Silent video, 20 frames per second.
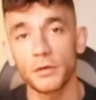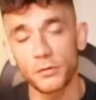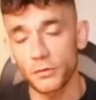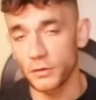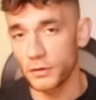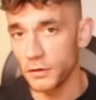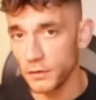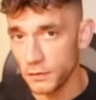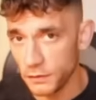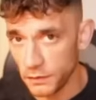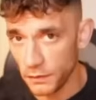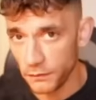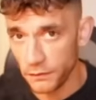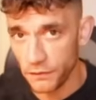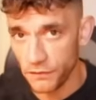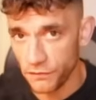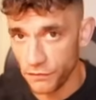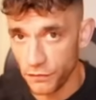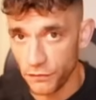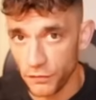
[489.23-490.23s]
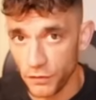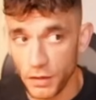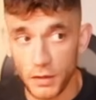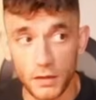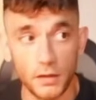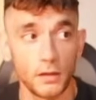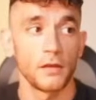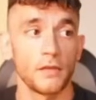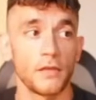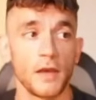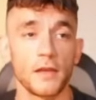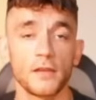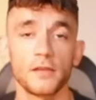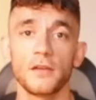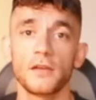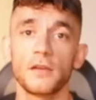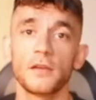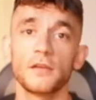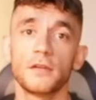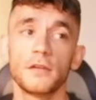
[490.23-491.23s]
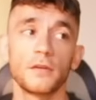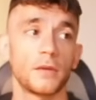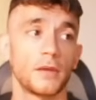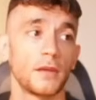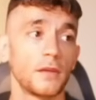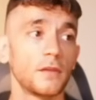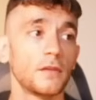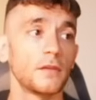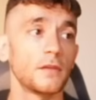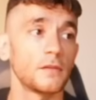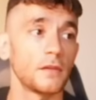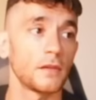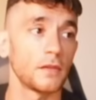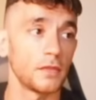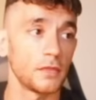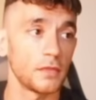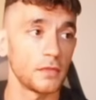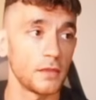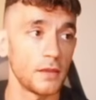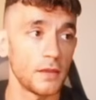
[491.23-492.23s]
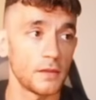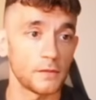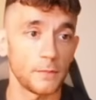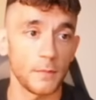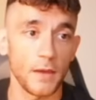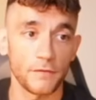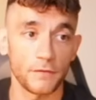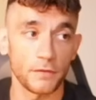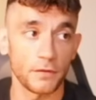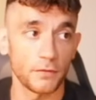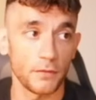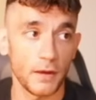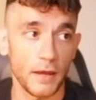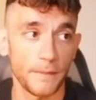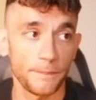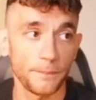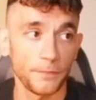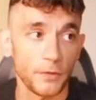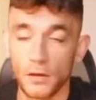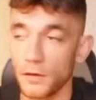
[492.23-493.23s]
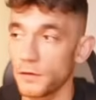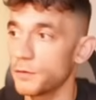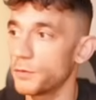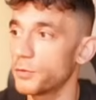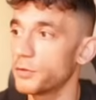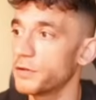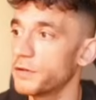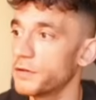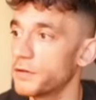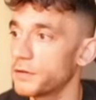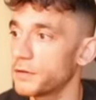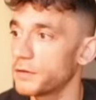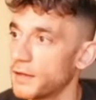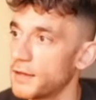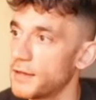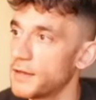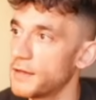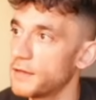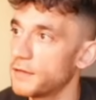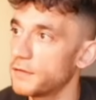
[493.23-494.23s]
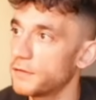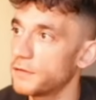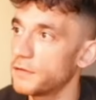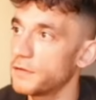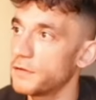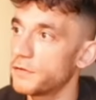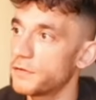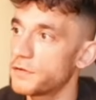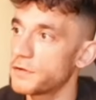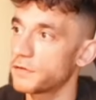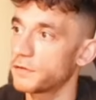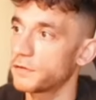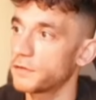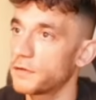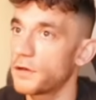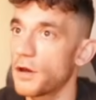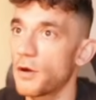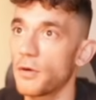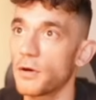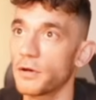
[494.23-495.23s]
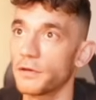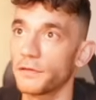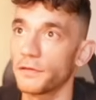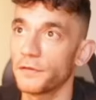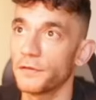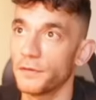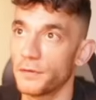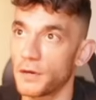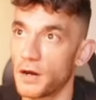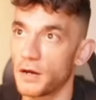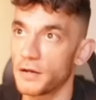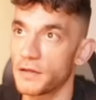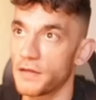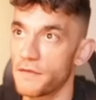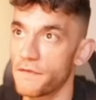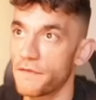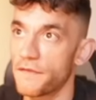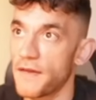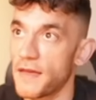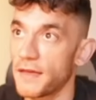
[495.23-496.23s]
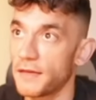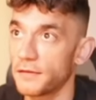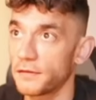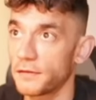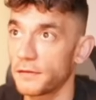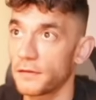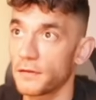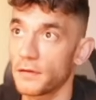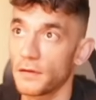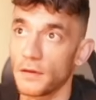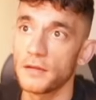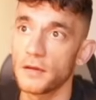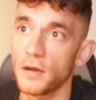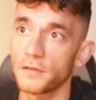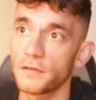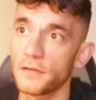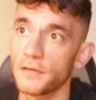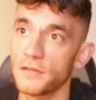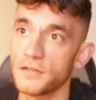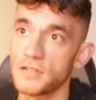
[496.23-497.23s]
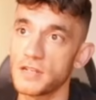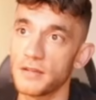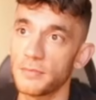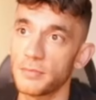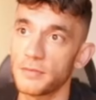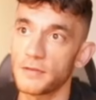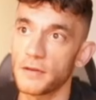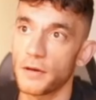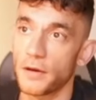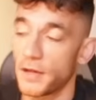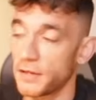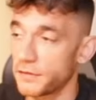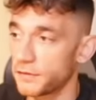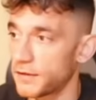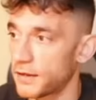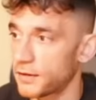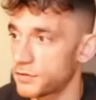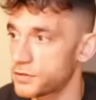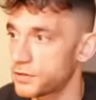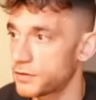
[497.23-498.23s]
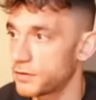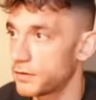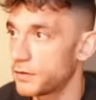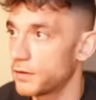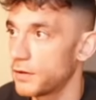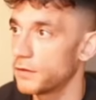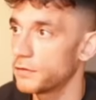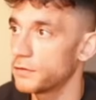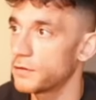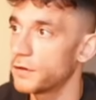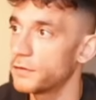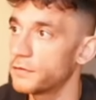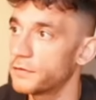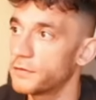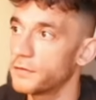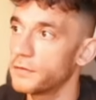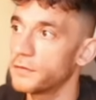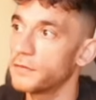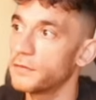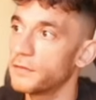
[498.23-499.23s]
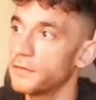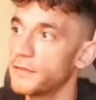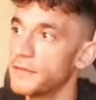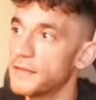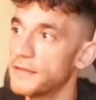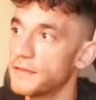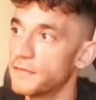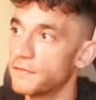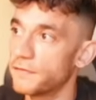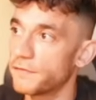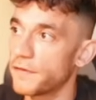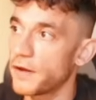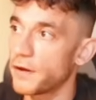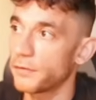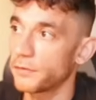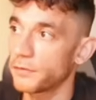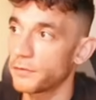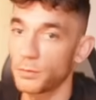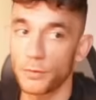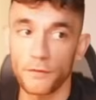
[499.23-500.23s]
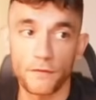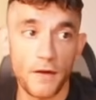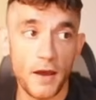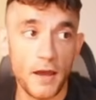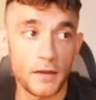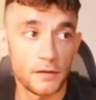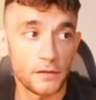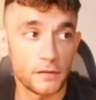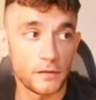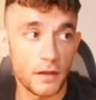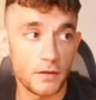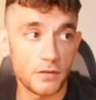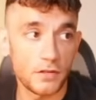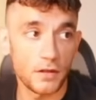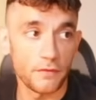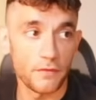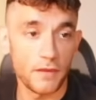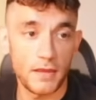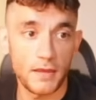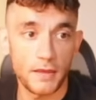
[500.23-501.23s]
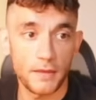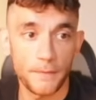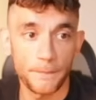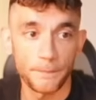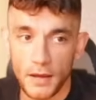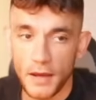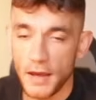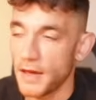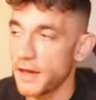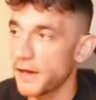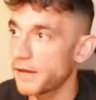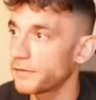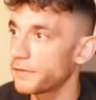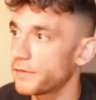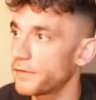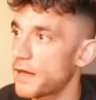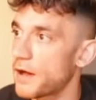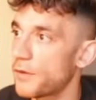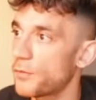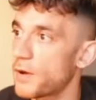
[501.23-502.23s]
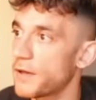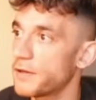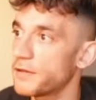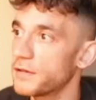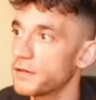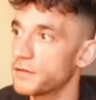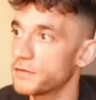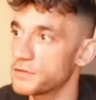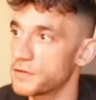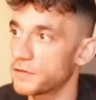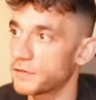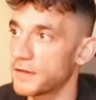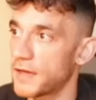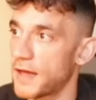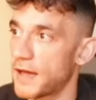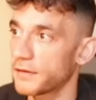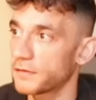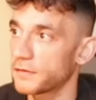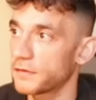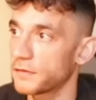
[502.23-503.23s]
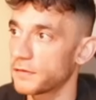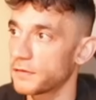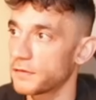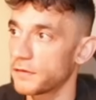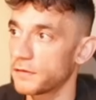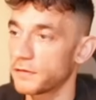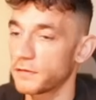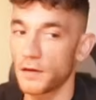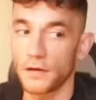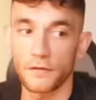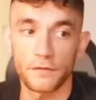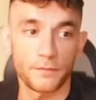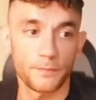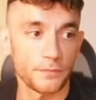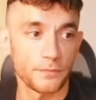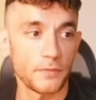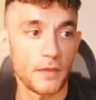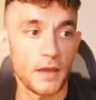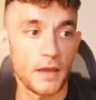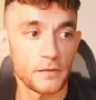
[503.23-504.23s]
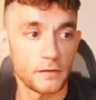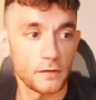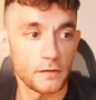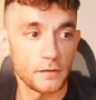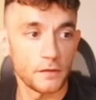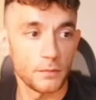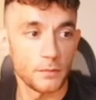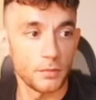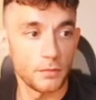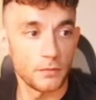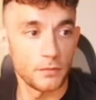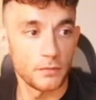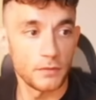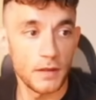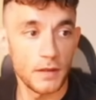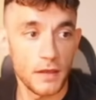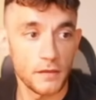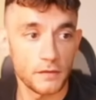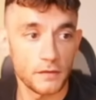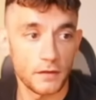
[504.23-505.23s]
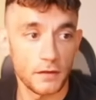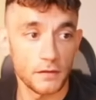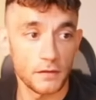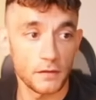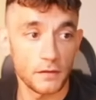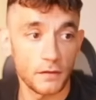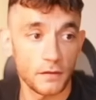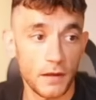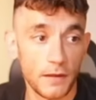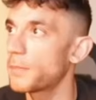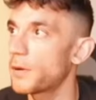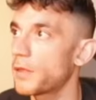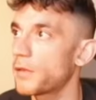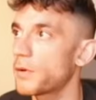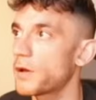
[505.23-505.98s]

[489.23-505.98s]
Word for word: you want to use something for free, then you can do it using this method, right? So all you do is you just go on to Hugging Face, go to the G P T O S section, go to the inference provider section over here, and that way you can just get access to this stuff. Nice and simple, nice and easy, right? By the